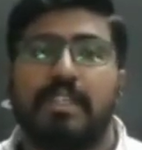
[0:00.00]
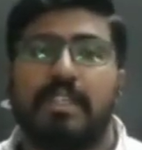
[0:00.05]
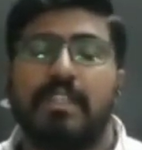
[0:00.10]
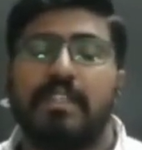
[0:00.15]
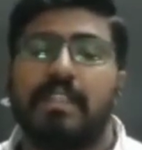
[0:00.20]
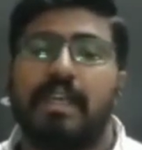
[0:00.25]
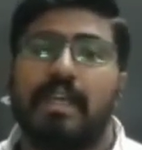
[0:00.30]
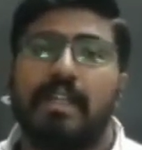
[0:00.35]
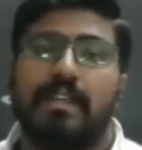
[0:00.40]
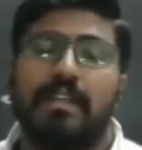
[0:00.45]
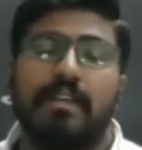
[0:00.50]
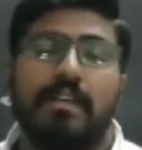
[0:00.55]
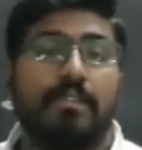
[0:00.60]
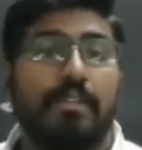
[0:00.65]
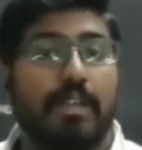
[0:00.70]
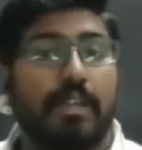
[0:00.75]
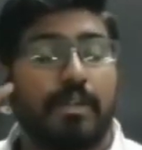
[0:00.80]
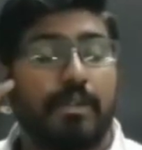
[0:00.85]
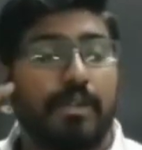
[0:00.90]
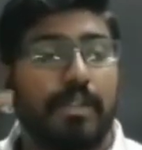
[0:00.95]
In that,
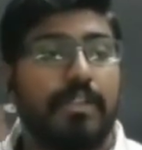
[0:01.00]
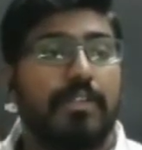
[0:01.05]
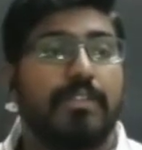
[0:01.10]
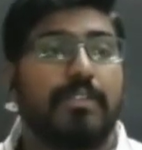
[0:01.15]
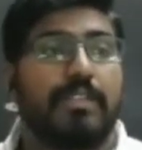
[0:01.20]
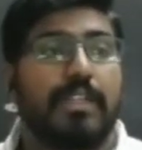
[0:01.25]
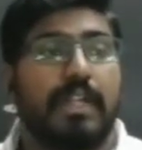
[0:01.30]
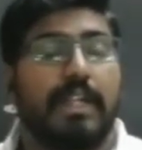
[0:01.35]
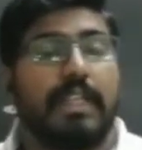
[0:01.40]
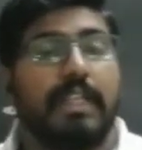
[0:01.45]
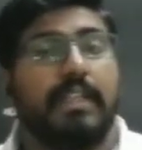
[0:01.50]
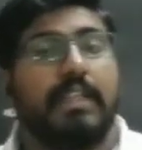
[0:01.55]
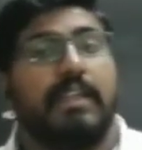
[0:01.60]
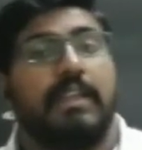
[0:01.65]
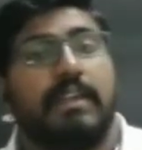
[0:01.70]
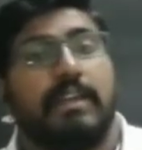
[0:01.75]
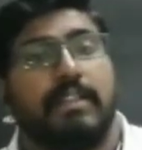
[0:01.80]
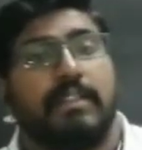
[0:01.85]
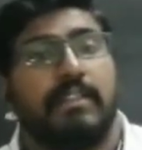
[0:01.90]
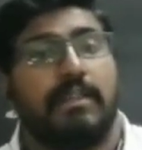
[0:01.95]
we are going to study
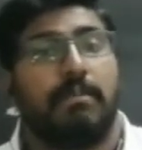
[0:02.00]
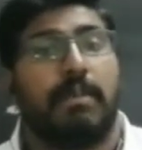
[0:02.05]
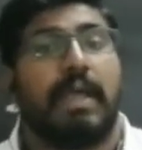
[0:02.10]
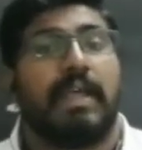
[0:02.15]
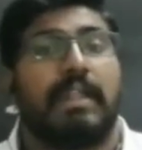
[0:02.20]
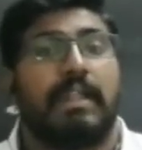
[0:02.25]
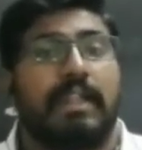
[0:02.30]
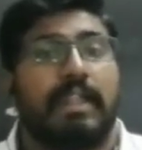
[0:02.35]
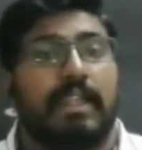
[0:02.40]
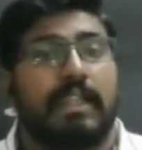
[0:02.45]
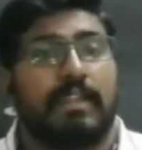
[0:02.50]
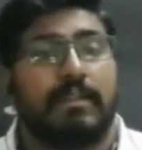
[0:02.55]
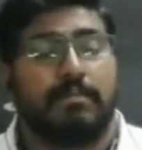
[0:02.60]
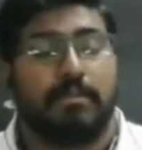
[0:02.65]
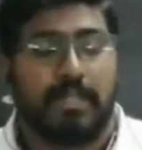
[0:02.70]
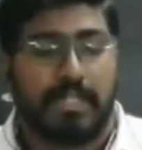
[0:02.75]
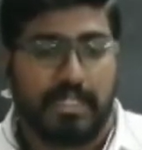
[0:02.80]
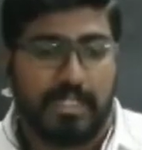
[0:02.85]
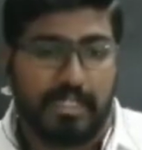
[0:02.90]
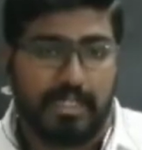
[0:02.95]
the magnetic
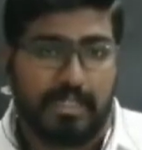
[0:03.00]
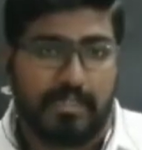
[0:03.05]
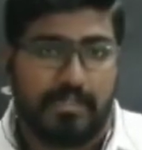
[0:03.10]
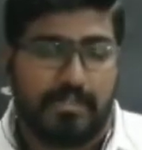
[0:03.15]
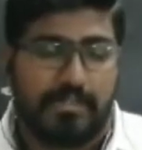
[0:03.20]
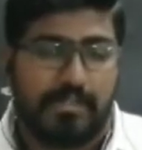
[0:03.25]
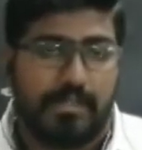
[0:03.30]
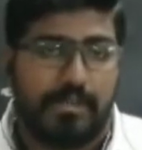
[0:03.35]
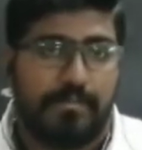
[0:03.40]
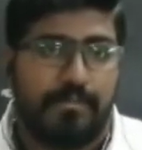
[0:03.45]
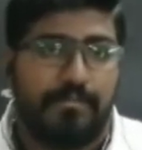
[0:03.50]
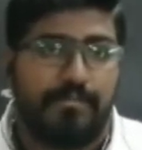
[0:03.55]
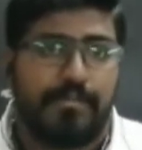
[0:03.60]
materials.